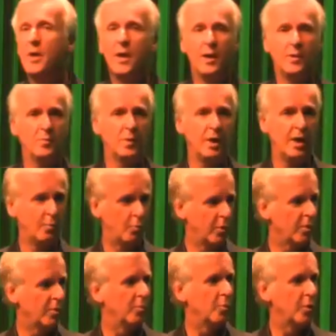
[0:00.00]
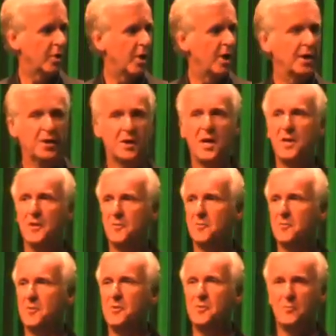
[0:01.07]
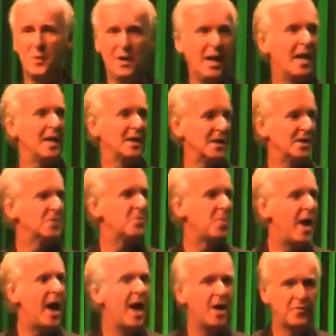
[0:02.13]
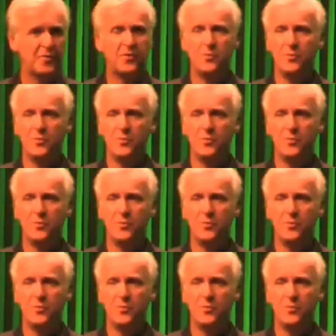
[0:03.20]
and we're on a kind of relentless path